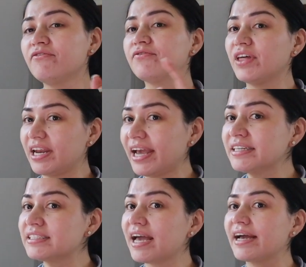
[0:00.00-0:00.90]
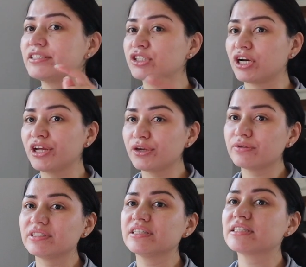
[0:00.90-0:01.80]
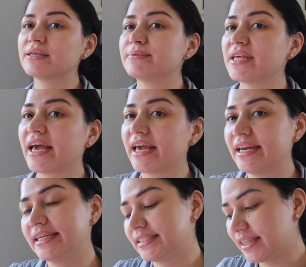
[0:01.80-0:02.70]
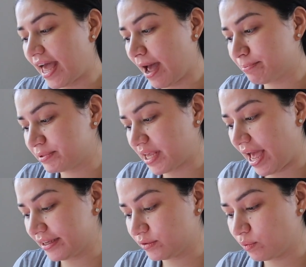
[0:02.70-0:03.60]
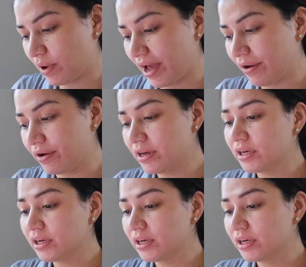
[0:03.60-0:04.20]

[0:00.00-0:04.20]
I started using the sleep sack in his naps as well.